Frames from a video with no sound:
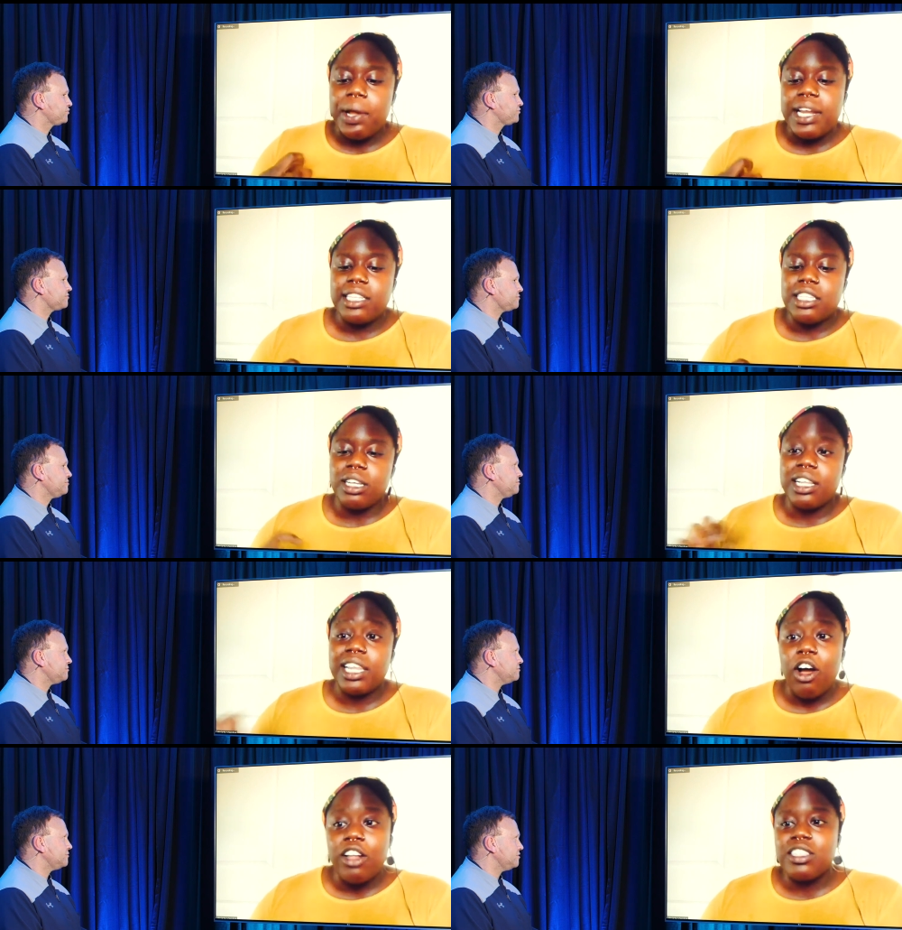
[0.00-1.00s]
Speaker 1: to cling on
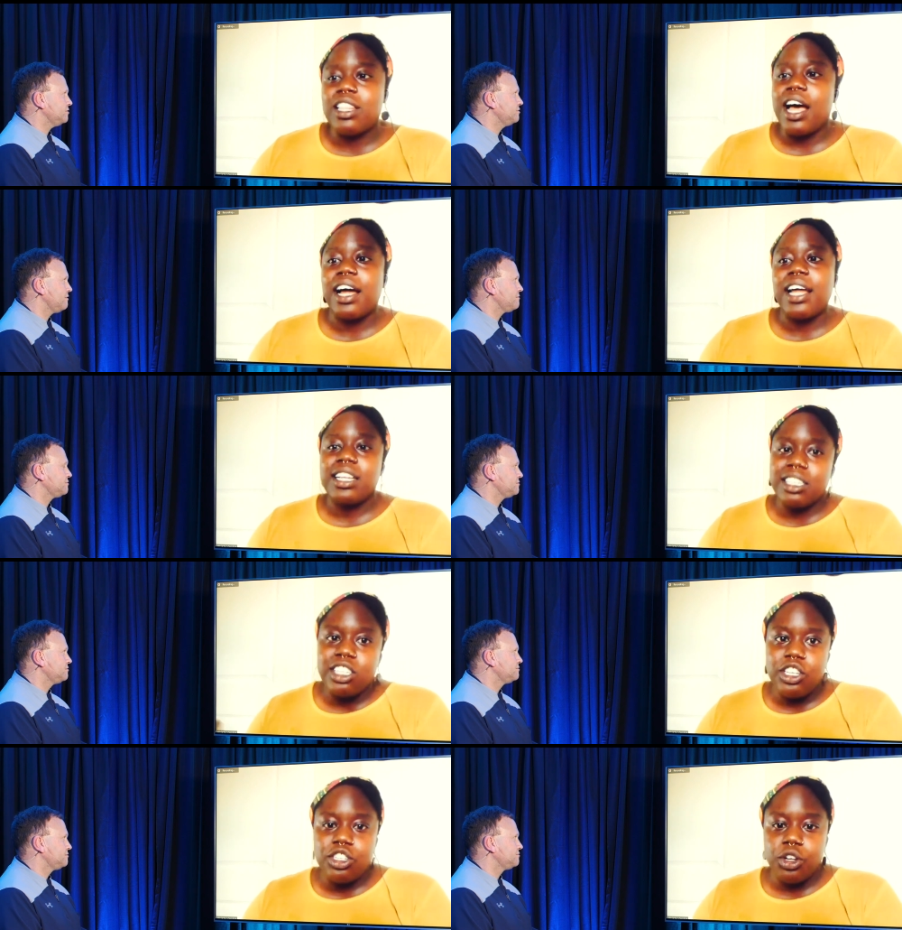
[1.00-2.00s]
to that and continue to
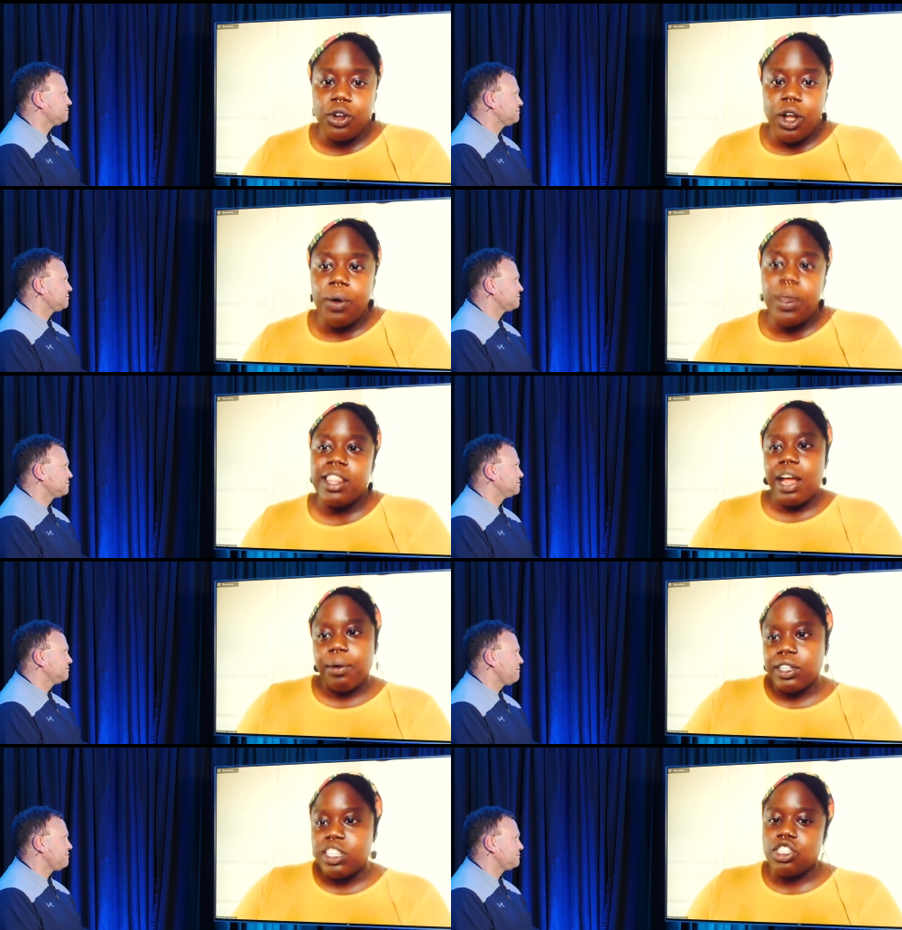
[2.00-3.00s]
grow in that
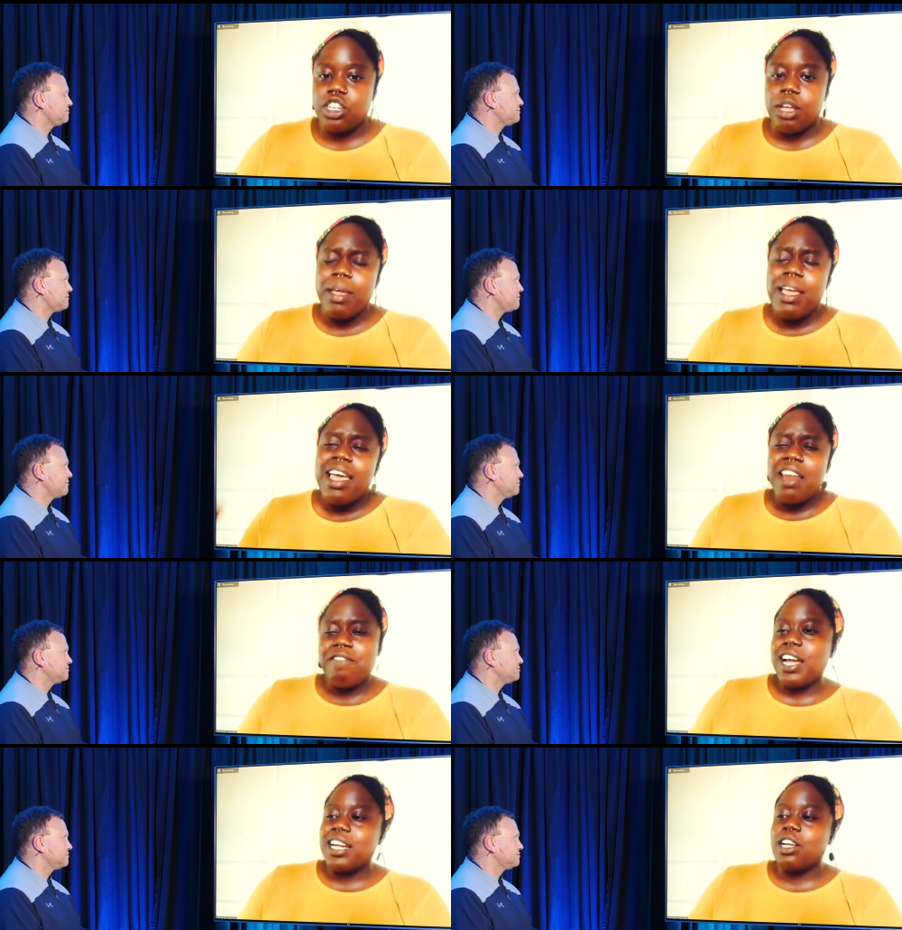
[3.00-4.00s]
relationship and
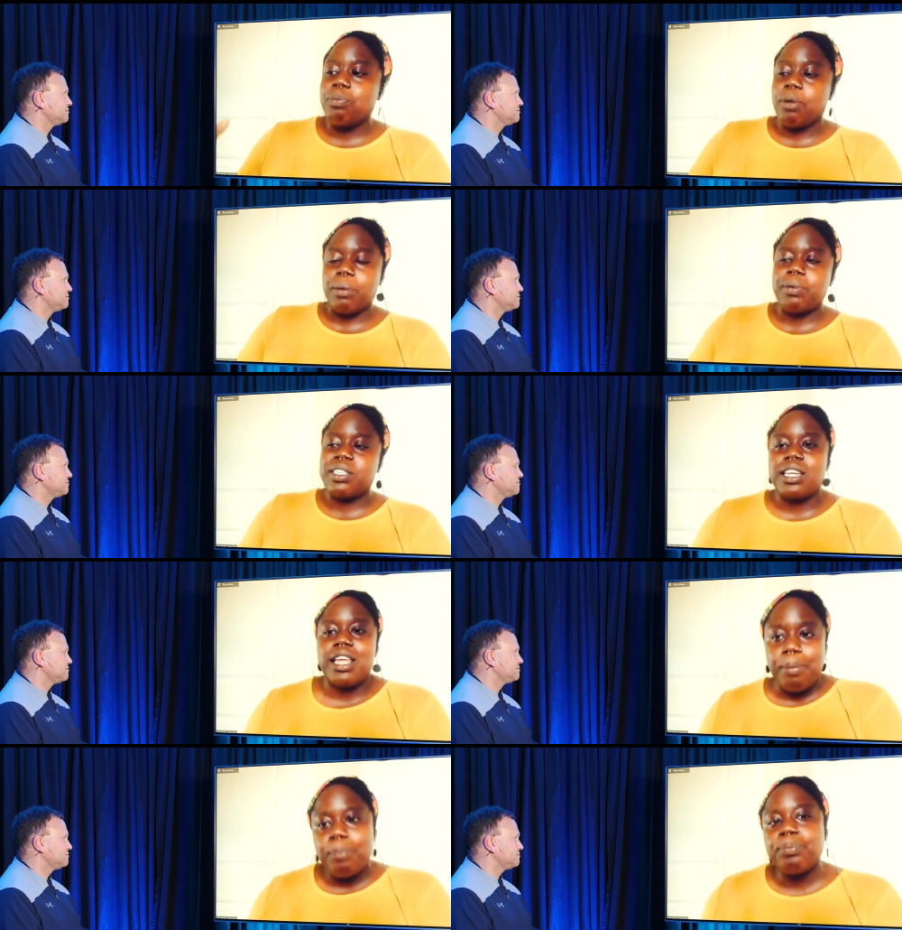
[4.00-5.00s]
finding purpose in him.
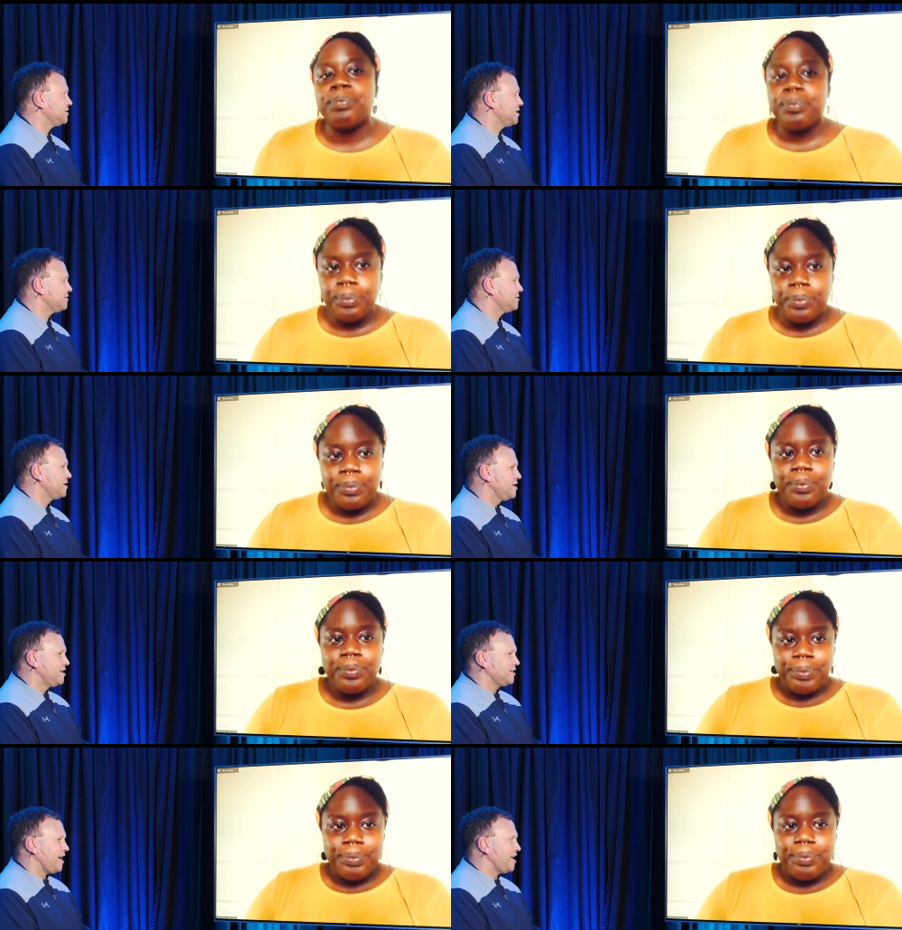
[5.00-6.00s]

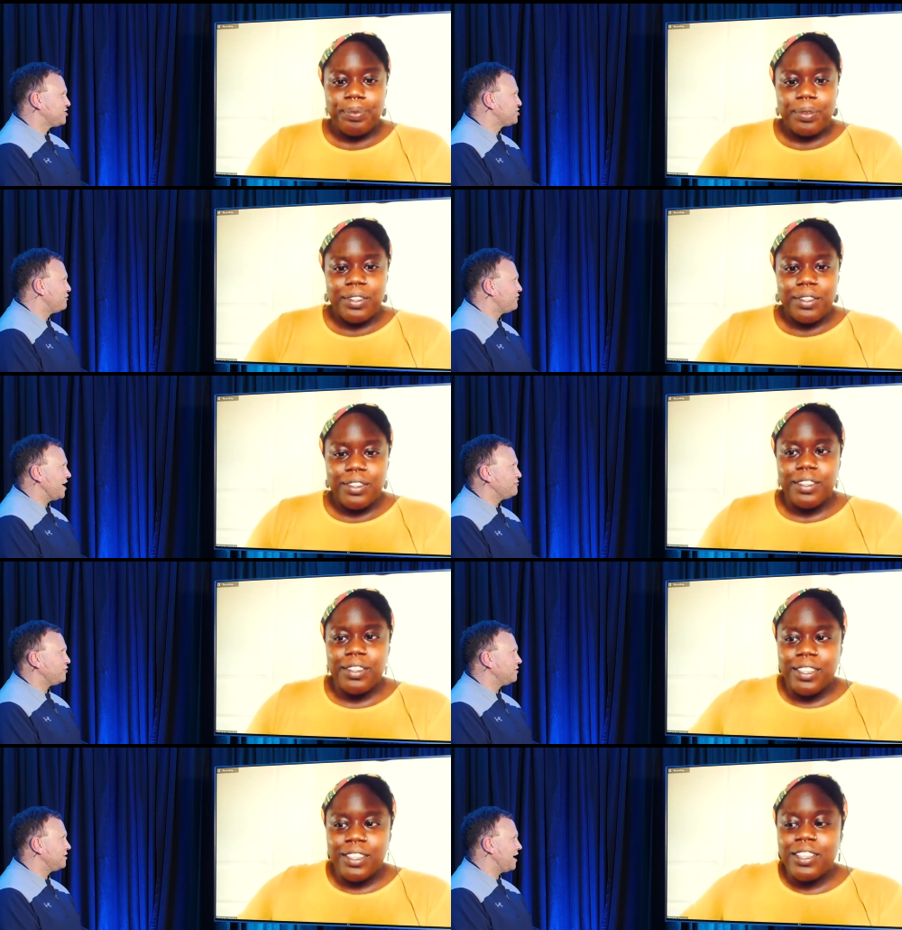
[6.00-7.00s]
Speaker 2: God is so faithful.
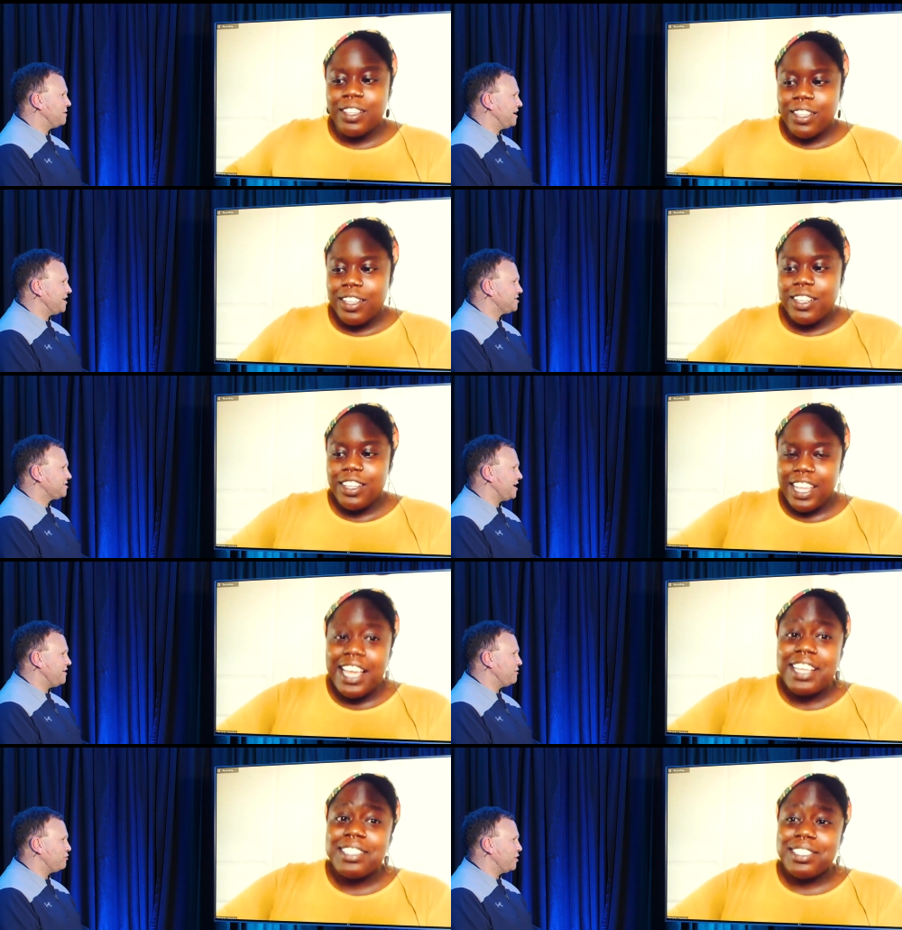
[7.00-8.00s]
I mean, it's yes.
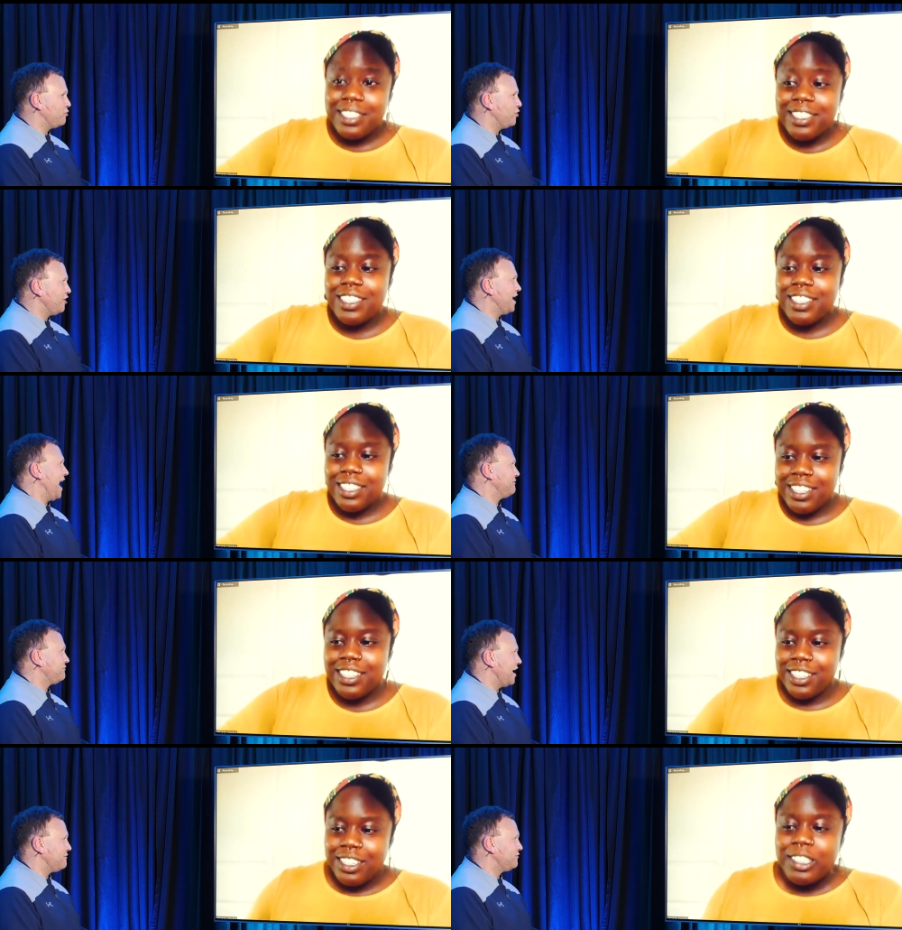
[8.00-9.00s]
even when we're not
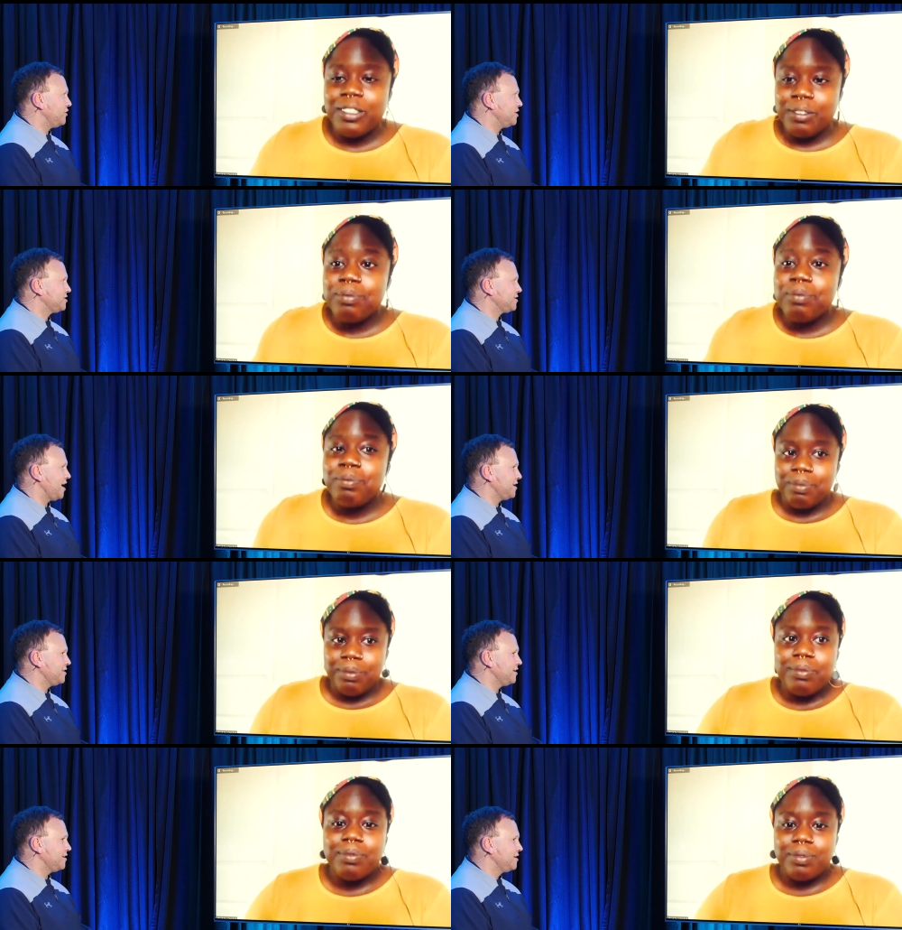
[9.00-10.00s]
faithful, it's like
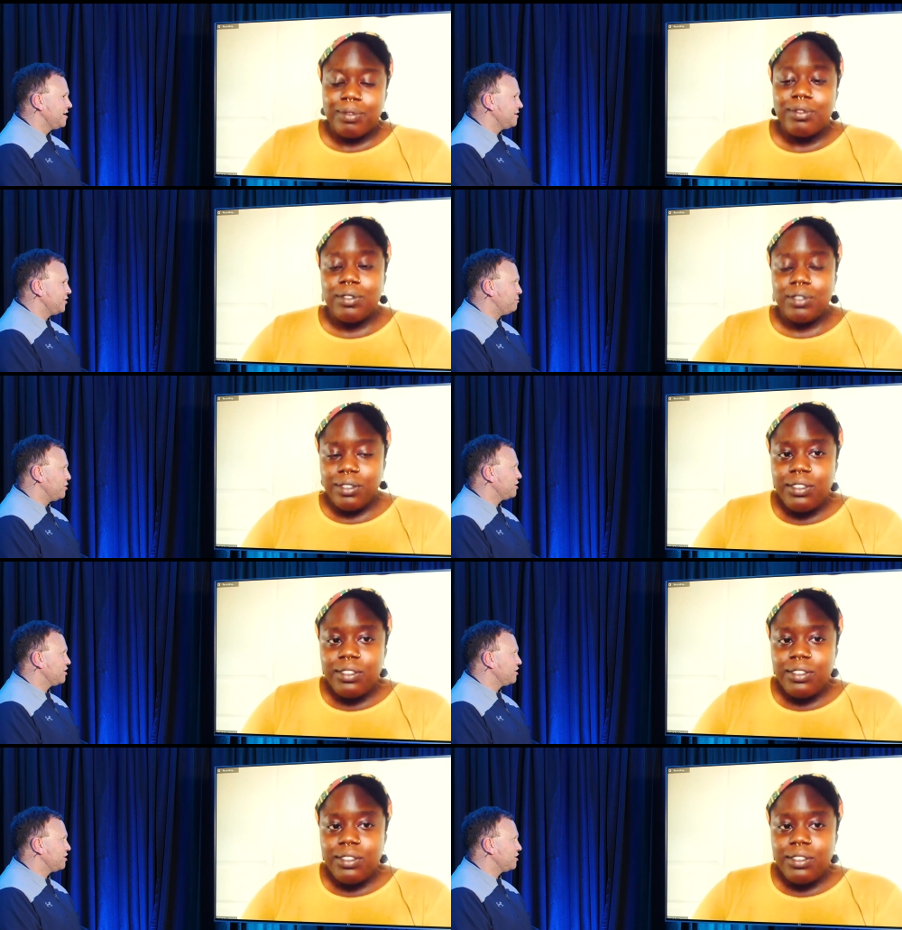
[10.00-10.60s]
the the book of